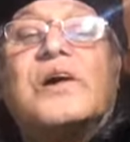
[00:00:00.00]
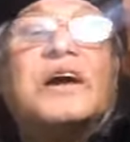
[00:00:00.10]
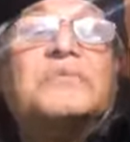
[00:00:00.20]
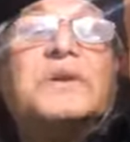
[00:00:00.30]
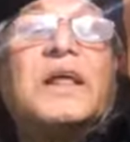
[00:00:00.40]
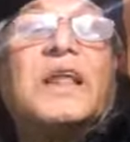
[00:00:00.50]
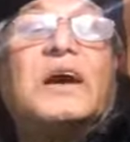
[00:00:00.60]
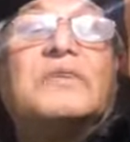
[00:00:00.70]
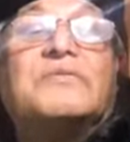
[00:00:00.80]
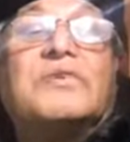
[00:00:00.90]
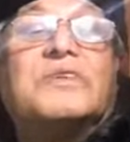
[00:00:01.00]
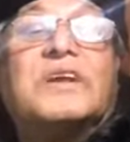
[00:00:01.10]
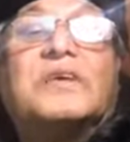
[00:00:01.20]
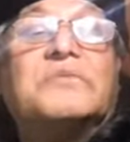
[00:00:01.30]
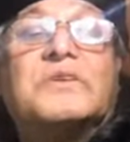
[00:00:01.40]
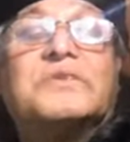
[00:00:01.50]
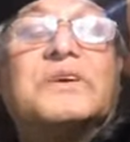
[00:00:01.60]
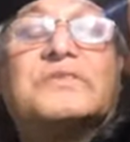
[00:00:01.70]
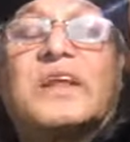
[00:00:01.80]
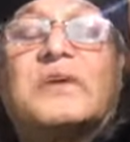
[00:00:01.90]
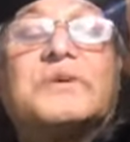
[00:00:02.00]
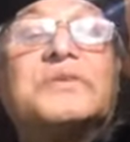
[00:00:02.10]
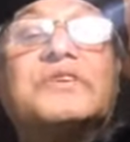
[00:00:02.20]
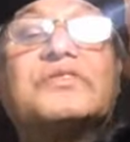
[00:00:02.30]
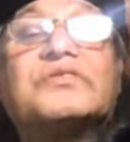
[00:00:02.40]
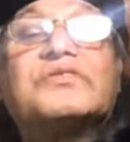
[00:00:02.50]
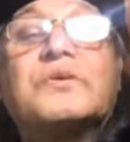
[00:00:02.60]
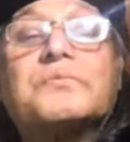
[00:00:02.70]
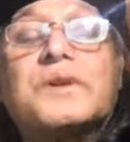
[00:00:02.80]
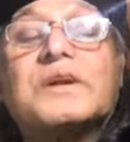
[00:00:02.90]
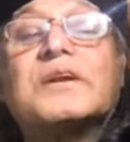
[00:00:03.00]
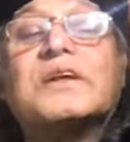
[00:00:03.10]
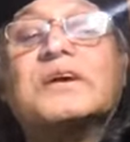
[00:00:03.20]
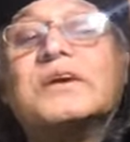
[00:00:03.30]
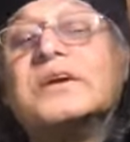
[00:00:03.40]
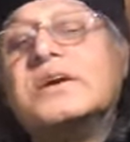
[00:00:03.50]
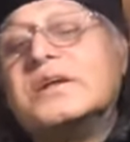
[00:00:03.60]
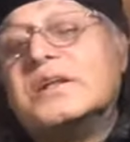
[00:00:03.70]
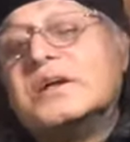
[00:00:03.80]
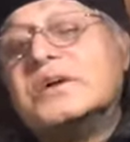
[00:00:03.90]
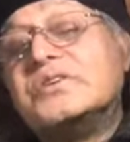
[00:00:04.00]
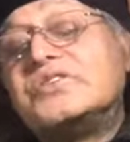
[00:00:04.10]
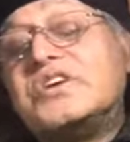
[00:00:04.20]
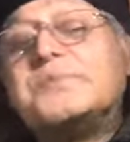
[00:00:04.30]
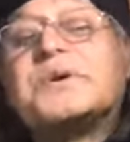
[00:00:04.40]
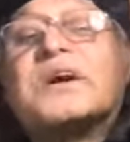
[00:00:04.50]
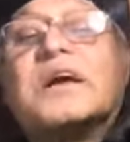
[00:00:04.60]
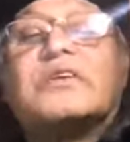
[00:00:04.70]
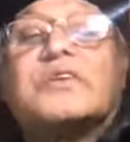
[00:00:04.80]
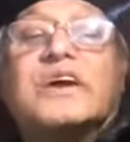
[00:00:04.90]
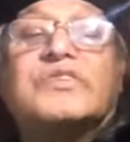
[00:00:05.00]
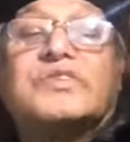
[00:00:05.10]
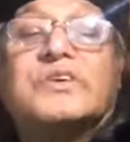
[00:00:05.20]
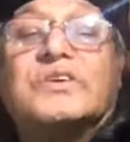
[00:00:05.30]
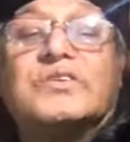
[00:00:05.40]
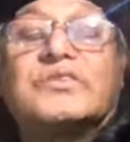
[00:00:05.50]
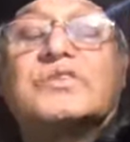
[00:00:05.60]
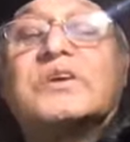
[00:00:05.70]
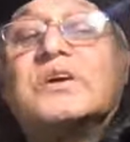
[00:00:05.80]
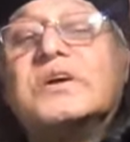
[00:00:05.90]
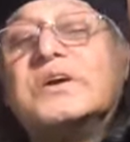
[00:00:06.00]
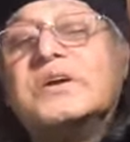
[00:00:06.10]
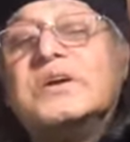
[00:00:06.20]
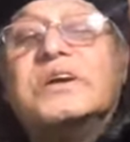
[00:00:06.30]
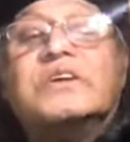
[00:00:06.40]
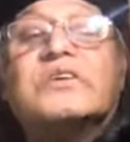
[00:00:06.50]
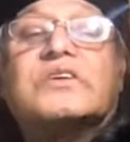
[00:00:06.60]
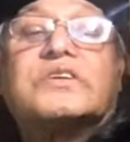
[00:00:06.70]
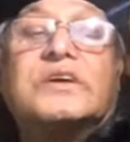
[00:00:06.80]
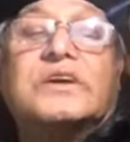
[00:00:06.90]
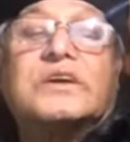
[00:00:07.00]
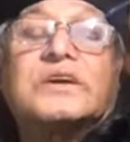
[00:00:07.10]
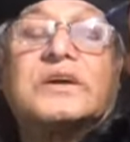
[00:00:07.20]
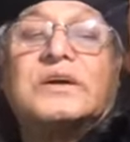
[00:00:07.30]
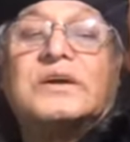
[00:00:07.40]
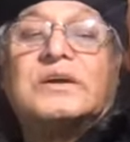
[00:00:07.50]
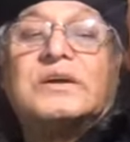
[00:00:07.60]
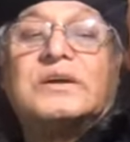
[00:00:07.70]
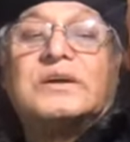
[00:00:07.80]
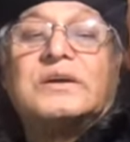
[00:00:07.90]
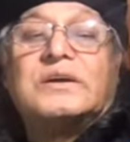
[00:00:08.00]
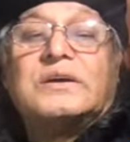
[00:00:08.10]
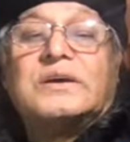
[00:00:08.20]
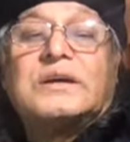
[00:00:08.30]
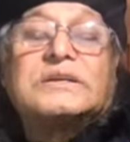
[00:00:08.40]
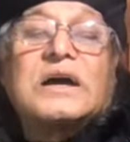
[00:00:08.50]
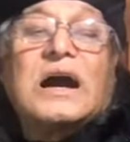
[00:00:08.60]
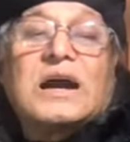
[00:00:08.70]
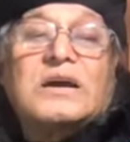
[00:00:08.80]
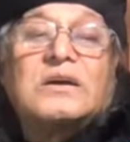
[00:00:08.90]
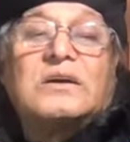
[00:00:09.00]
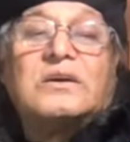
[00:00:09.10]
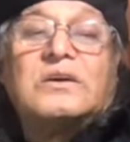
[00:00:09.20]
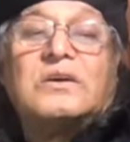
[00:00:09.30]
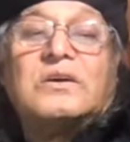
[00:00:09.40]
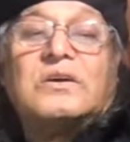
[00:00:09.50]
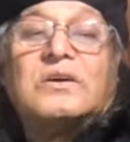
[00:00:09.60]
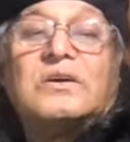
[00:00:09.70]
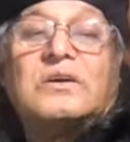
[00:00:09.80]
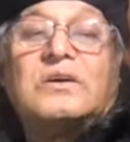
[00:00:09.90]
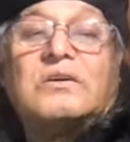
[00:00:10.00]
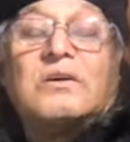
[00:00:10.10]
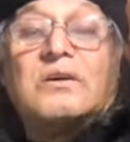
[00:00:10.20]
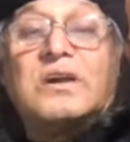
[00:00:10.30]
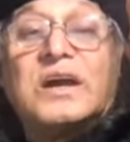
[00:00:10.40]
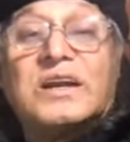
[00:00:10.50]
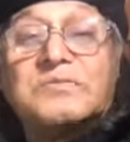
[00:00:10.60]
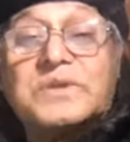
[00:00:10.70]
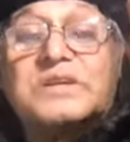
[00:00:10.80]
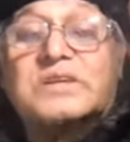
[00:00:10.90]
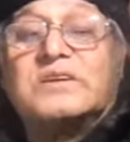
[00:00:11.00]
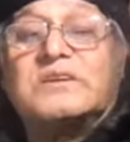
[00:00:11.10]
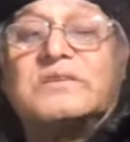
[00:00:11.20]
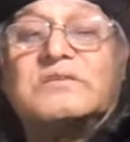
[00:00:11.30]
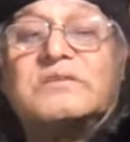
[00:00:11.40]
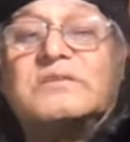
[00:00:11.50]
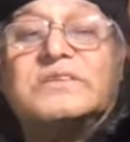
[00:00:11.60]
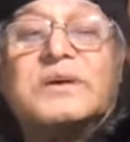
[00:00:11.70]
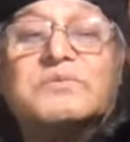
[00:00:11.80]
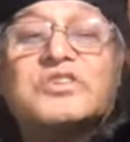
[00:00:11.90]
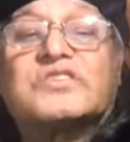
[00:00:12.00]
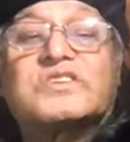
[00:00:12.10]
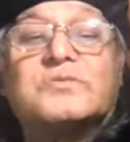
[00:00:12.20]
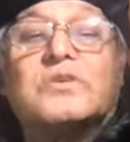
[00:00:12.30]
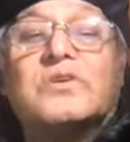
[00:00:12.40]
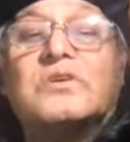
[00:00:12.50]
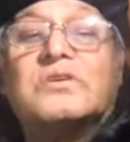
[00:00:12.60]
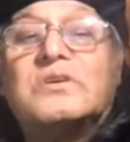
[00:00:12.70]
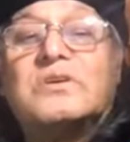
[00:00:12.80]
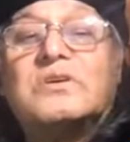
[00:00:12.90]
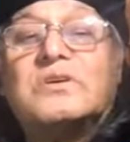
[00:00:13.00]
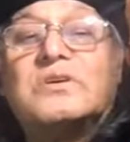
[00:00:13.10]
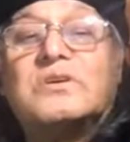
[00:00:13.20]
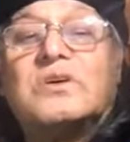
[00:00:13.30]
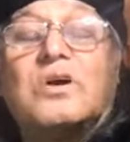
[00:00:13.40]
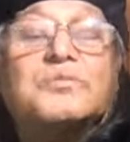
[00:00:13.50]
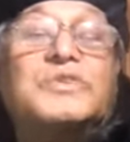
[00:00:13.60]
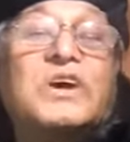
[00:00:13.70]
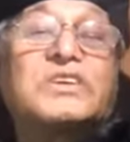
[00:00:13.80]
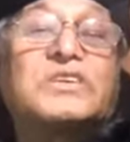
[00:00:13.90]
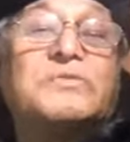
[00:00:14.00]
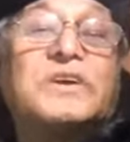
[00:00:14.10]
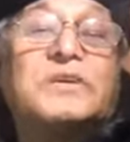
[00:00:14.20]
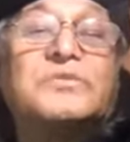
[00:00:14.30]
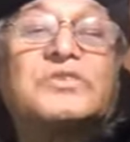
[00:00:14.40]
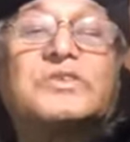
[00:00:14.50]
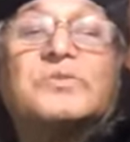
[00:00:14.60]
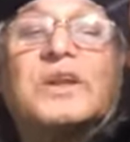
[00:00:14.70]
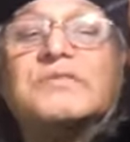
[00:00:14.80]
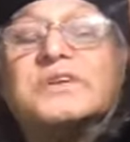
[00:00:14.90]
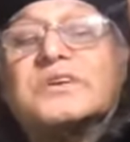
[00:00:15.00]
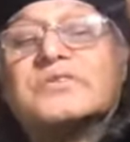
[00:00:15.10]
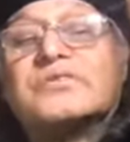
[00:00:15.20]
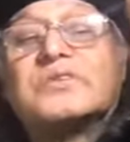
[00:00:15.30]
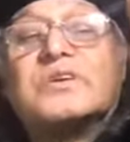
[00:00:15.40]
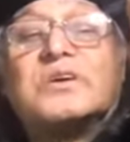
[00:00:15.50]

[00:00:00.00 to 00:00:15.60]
had been alive for the number of years alive. I mean, this is completely typical racist, idiotic attack on admitted, demonstrable, objectively demonstrable evidence